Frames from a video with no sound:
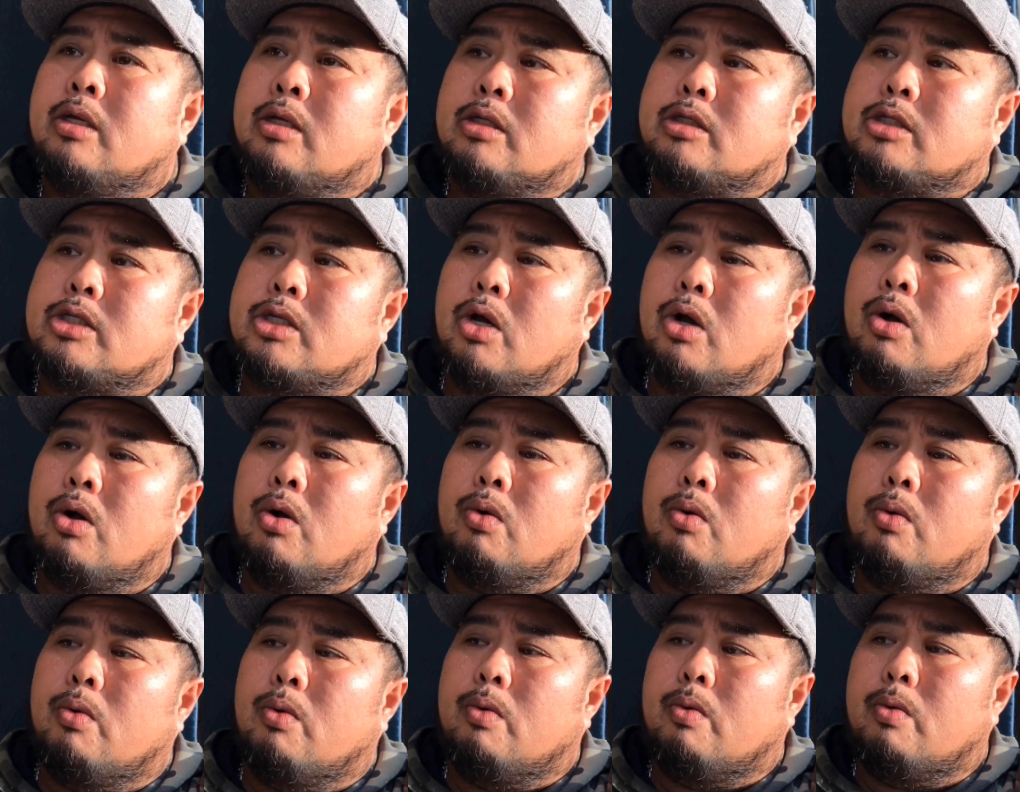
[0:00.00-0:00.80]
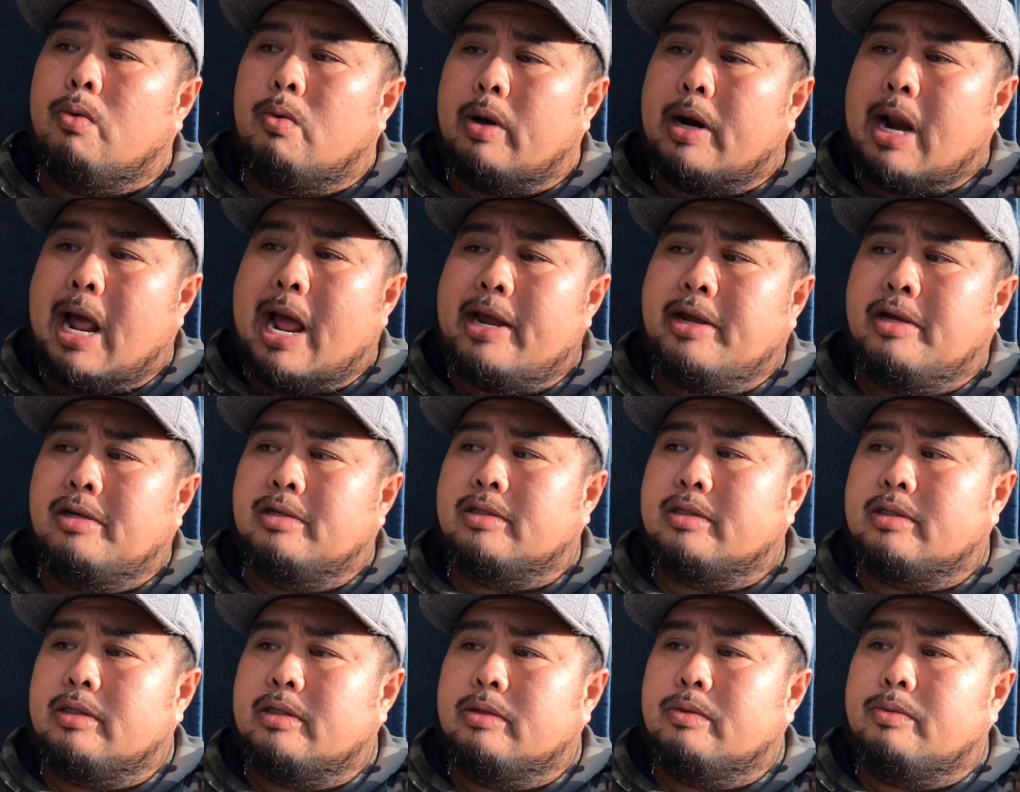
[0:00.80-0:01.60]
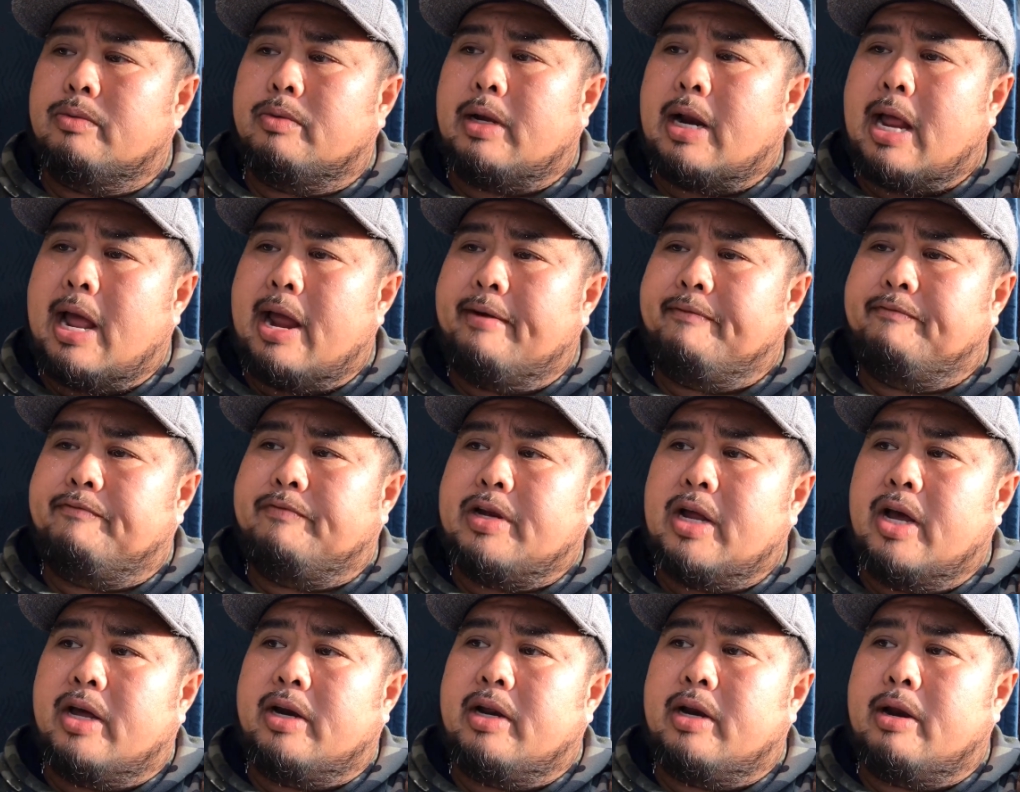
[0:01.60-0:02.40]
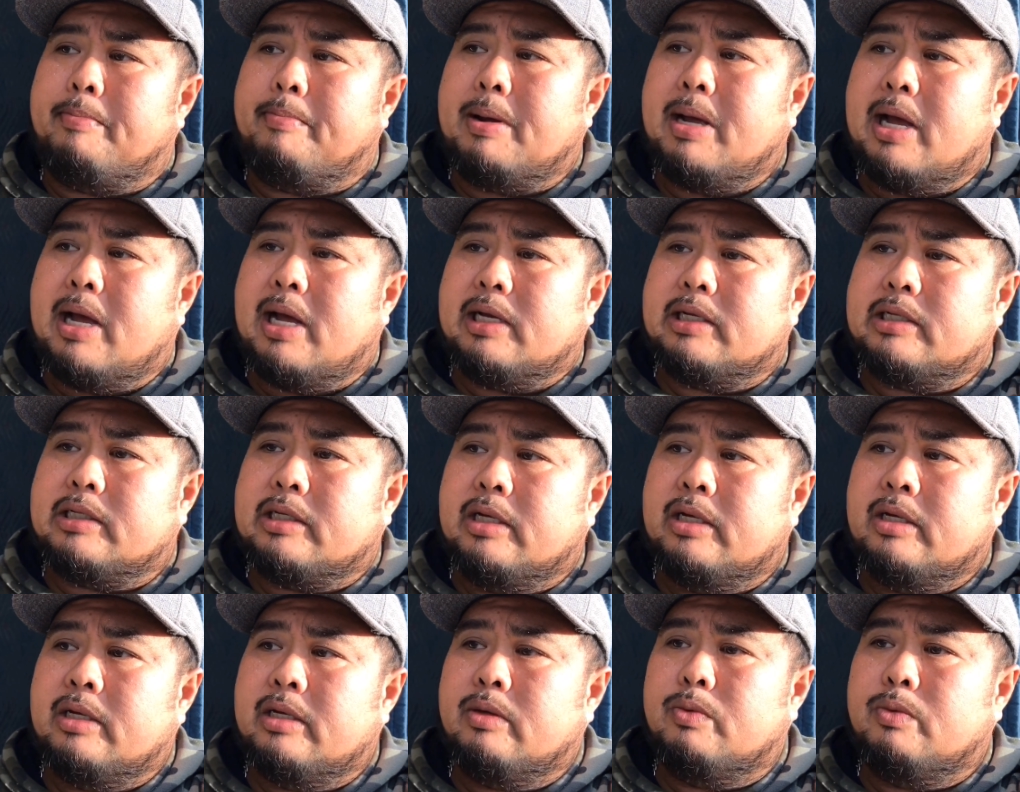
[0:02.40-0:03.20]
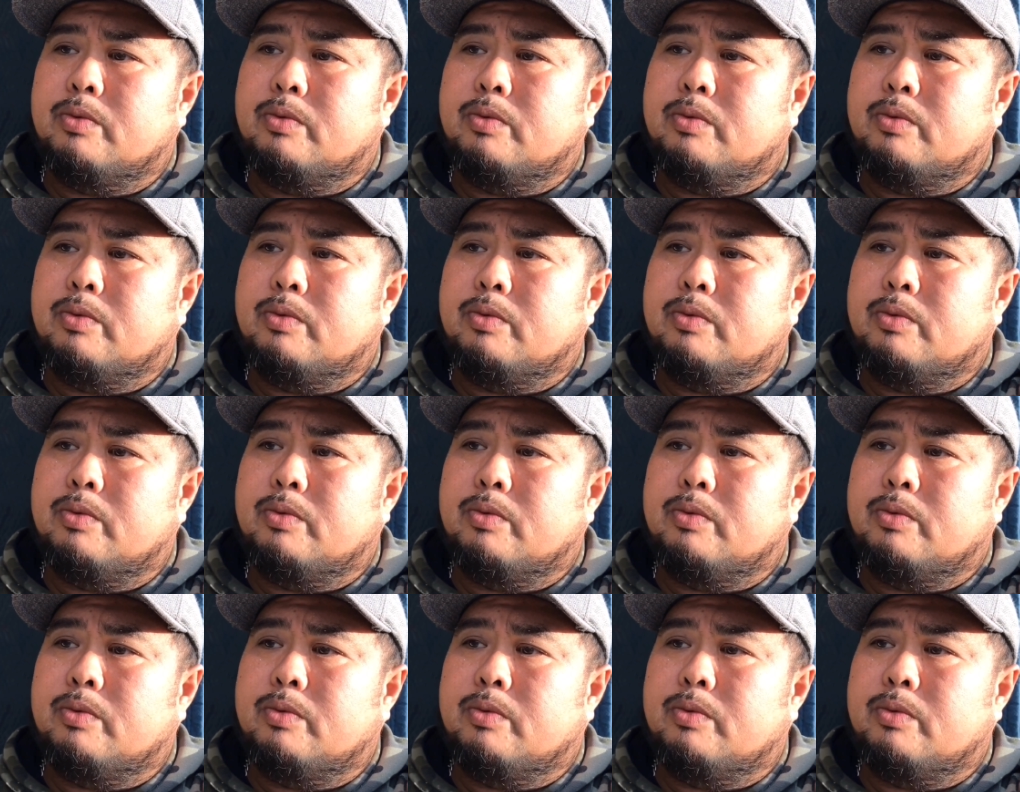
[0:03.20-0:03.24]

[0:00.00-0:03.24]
So what I've done in the past